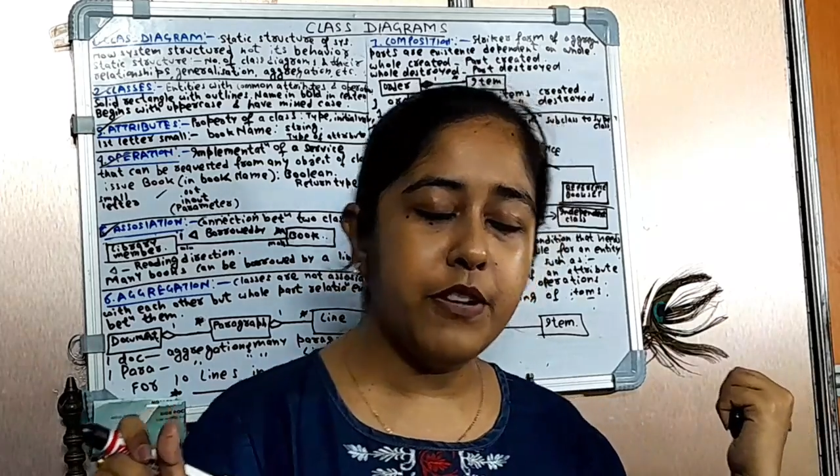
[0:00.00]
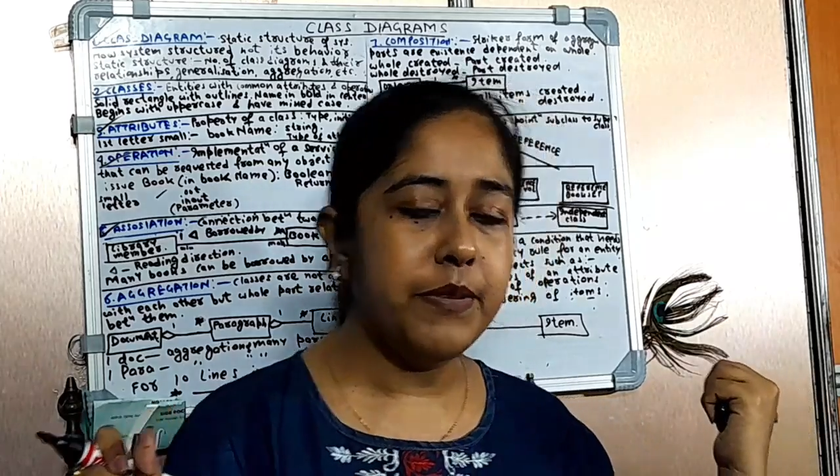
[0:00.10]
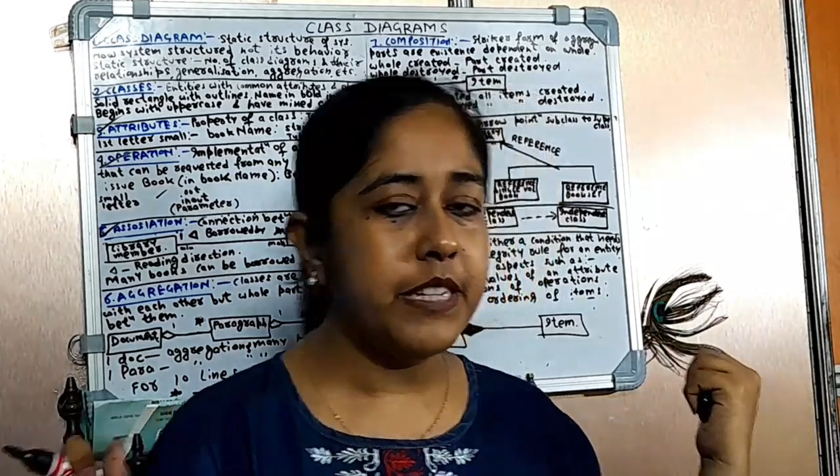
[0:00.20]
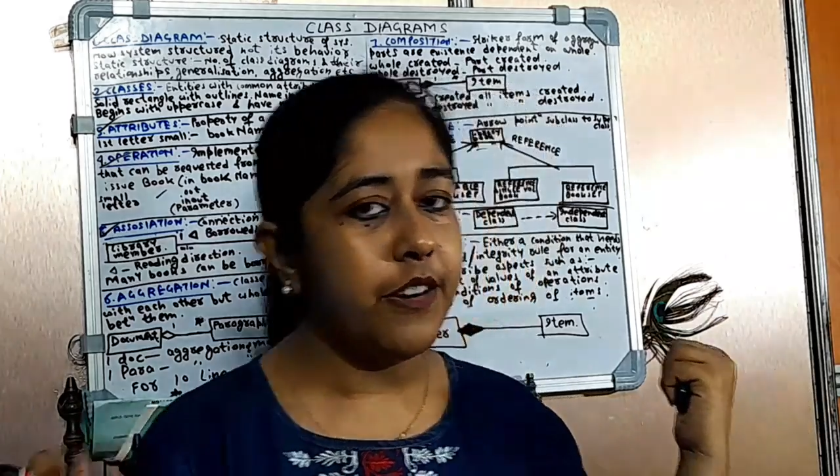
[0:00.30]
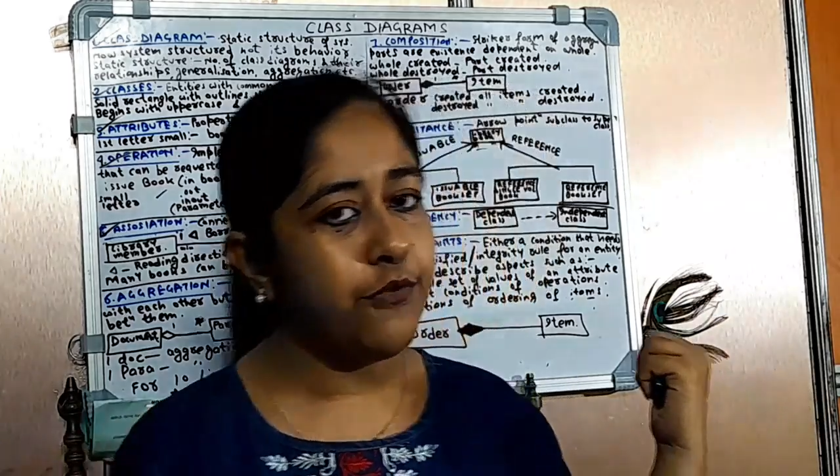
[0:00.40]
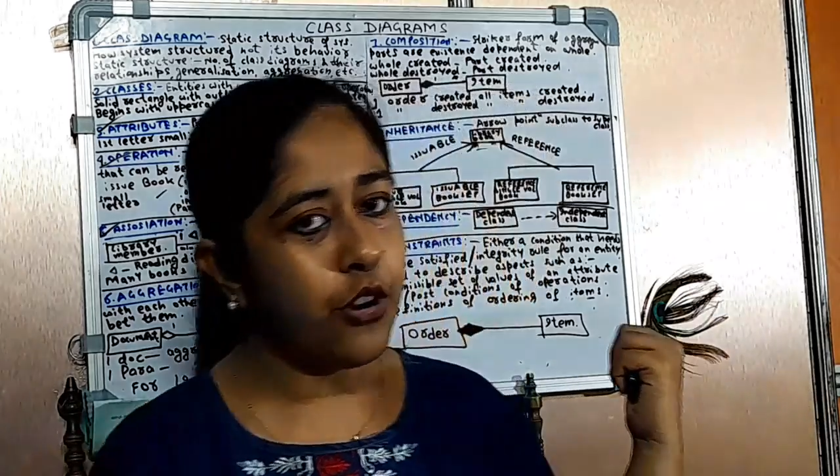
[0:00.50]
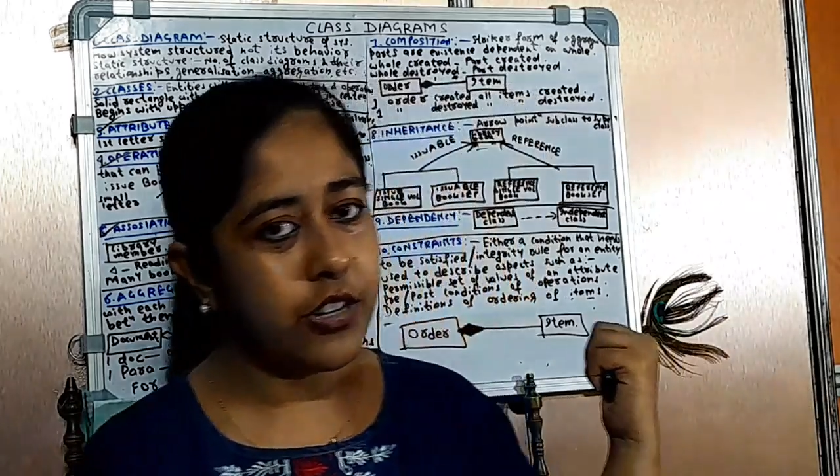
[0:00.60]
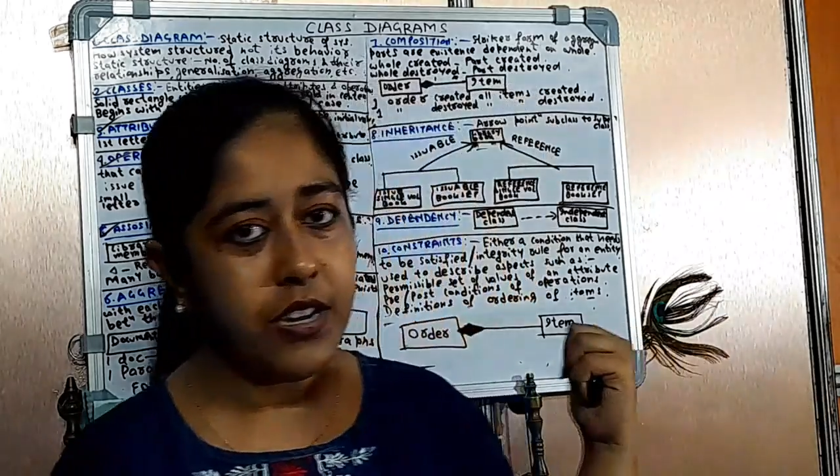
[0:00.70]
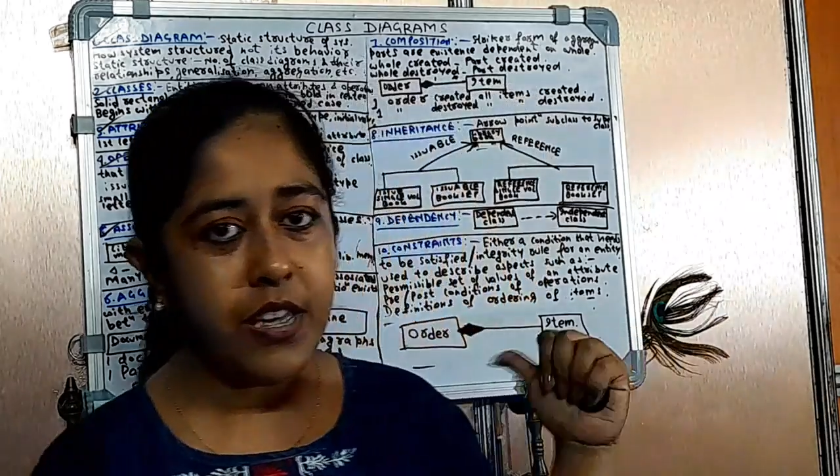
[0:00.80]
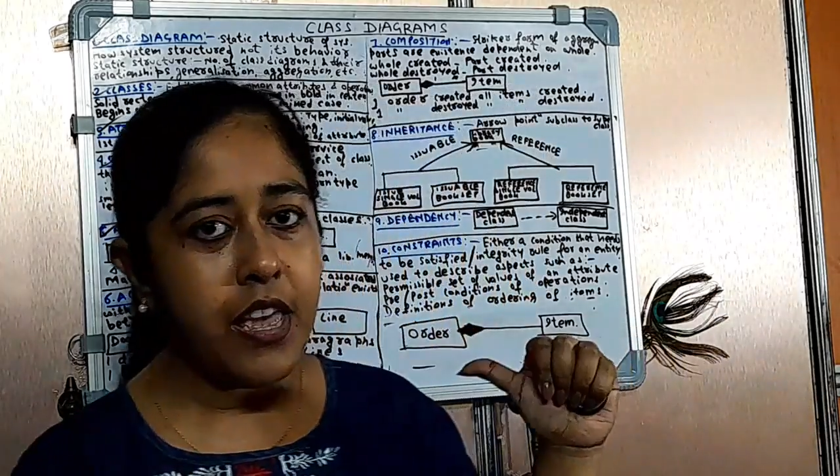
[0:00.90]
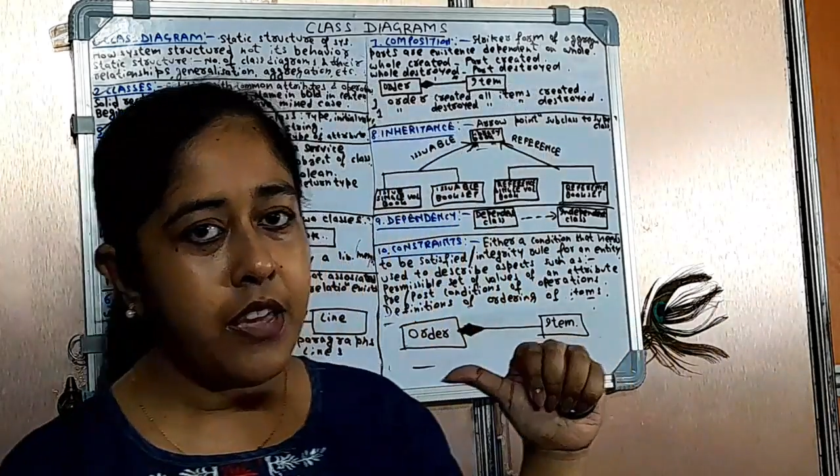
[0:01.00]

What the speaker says: will be there for the